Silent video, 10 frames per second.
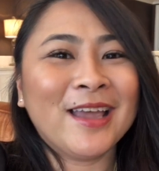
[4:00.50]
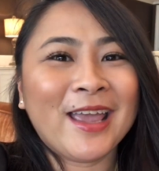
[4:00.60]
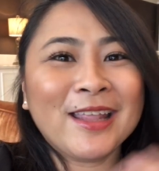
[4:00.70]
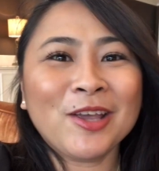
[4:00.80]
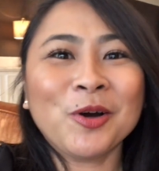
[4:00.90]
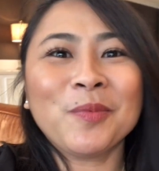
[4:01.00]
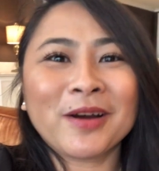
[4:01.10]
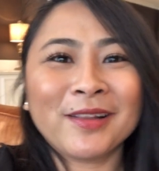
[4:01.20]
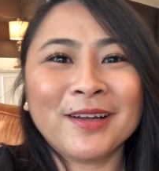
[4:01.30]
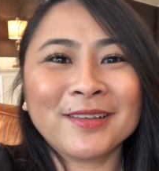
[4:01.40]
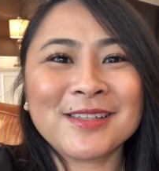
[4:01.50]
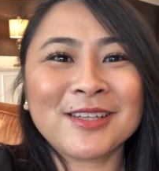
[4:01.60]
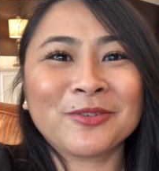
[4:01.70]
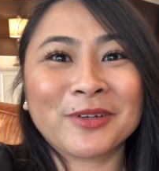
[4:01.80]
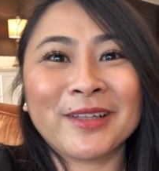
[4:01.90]
And I hope our luck
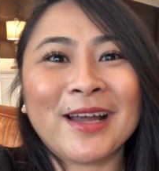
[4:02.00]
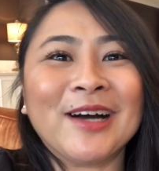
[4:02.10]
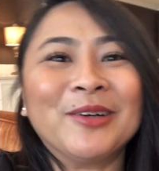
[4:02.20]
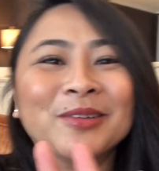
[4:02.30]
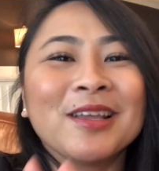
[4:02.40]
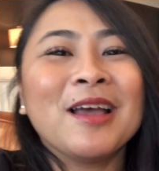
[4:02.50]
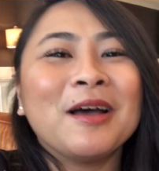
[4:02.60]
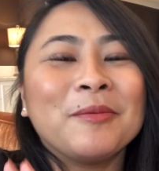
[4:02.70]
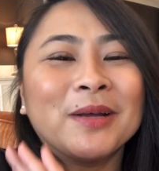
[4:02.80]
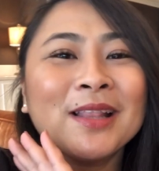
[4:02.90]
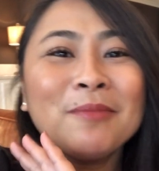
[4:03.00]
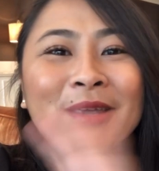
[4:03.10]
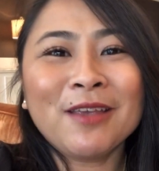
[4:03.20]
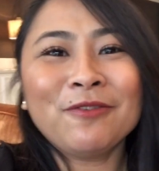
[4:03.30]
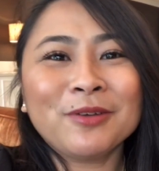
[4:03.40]
doesn't run out. But let
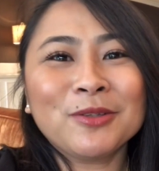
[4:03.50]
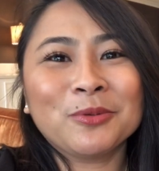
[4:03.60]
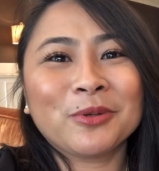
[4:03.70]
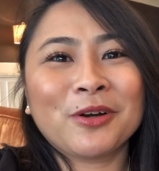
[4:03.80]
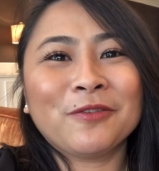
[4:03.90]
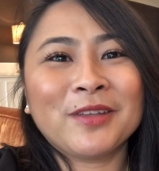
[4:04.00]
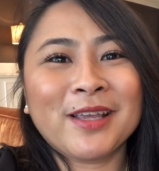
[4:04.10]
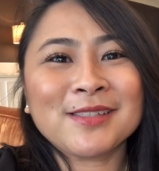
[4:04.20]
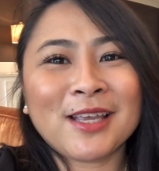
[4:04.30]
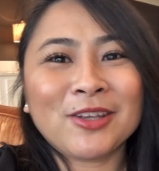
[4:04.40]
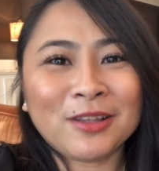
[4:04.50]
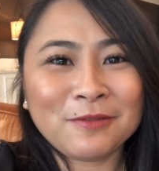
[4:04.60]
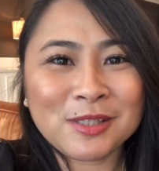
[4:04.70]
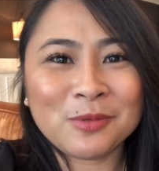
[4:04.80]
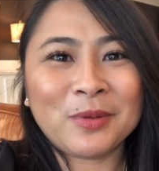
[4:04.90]
me give you a tour of the
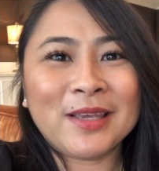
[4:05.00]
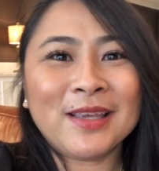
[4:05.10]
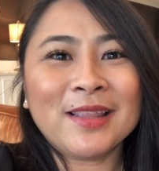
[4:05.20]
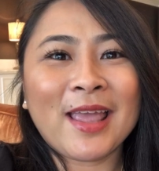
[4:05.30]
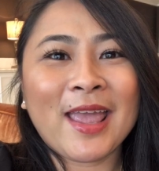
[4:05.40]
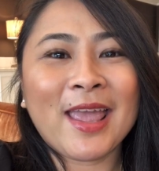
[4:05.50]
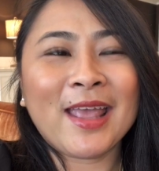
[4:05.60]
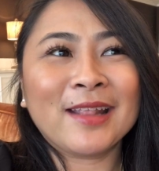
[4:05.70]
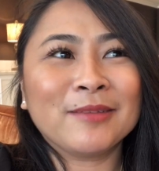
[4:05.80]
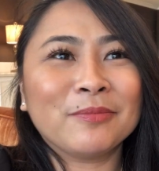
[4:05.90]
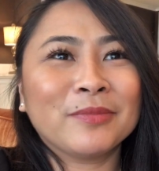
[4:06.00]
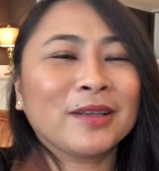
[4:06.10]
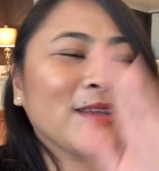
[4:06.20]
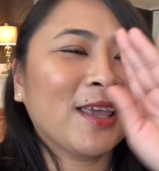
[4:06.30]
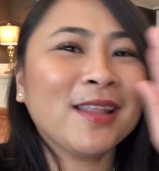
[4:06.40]
executive suite. And
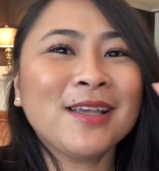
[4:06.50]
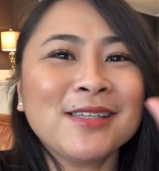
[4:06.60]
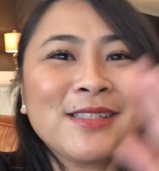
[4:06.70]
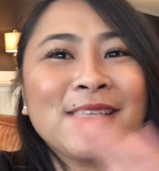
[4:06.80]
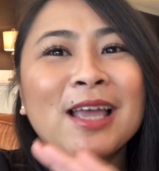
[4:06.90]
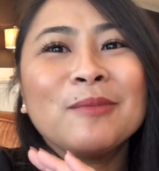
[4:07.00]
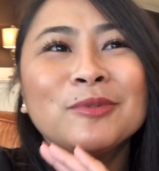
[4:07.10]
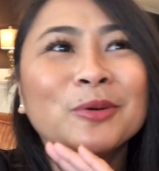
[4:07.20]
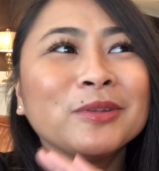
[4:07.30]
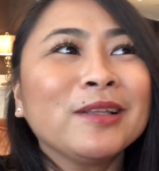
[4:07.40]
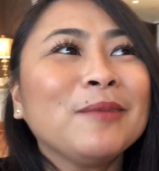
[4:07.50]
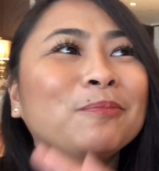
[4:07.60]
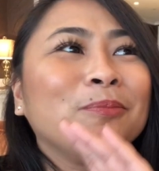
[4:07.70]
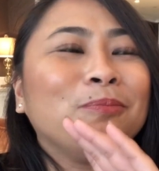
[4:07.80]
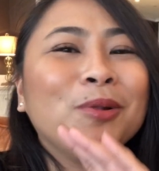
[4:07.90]
can I just say, I'm totally
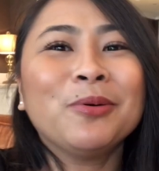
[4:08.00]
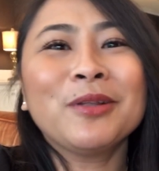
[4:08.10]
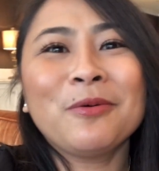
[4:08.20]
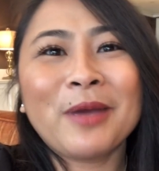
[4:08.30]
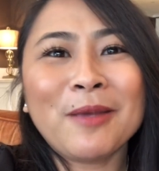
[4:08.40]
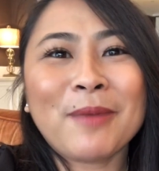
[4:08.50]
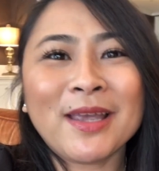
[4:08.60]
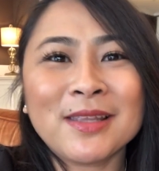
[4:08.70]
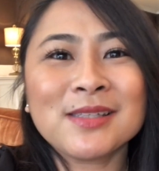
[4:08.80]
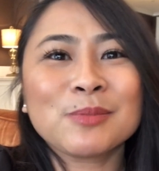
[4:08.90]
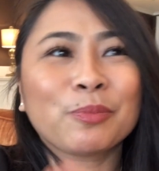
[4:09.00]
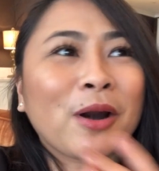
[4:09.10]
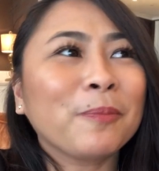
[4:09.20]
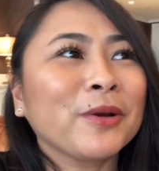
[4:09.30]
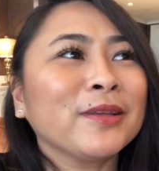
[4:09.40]
blown away by this
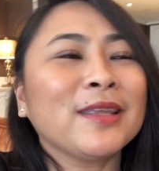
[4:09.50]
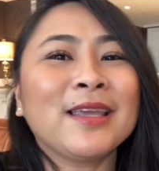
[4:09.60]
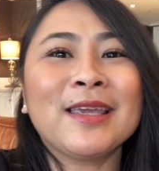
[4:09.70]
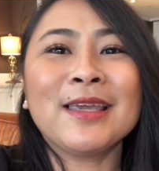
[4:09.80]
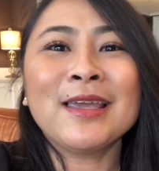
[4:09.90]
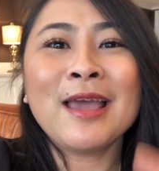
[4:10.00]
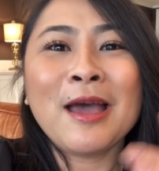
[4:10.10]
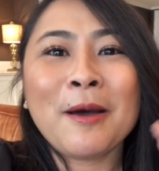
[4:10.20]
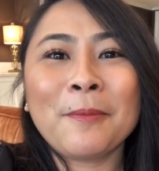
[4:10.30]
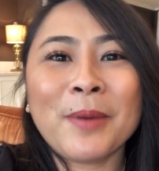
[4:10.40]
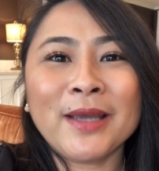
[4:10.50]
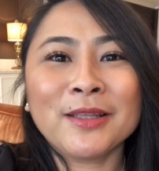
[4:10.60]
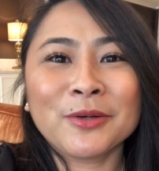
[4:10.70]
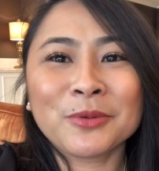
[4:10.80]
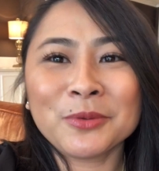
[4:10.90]
property, by
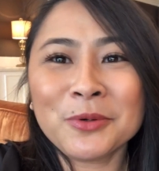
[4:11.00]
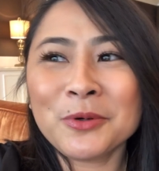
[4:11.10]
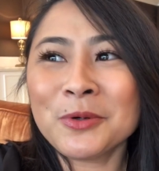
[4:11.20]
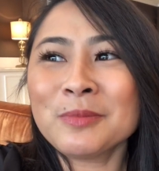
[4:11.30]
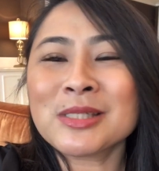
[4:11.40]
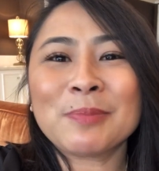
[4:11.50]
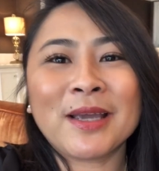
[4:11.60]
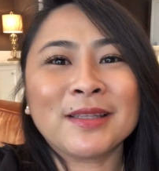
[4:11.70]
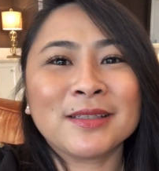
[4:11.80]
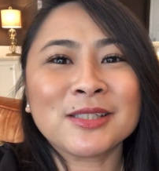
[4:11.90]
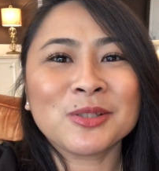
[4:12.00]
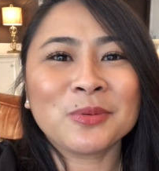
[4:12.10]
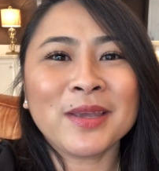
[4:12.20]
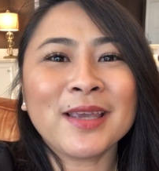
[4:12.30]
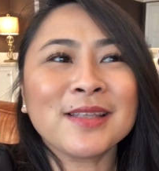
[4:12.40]
the rooms, by the
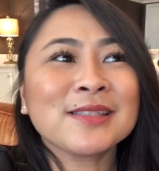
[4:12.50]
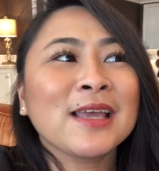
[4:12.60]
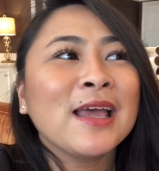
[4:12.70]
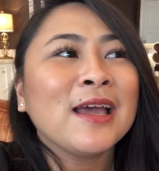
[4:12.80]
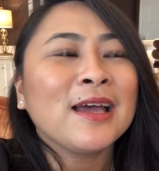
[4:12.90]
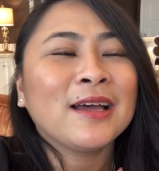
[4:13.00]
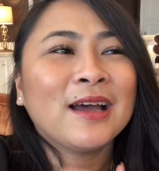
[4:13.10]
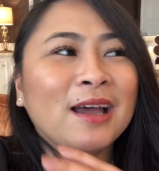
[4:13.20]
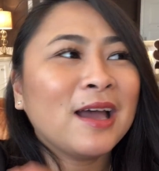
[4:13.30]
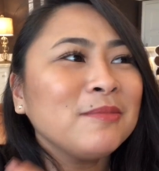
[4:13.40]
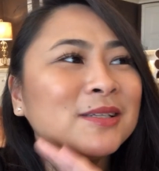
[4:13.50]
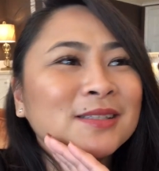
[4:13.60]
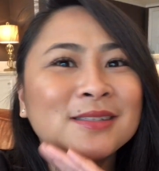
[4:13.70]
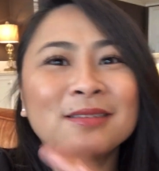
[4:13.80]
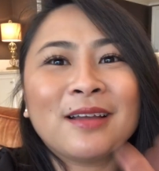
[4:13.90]
suites. I'm just...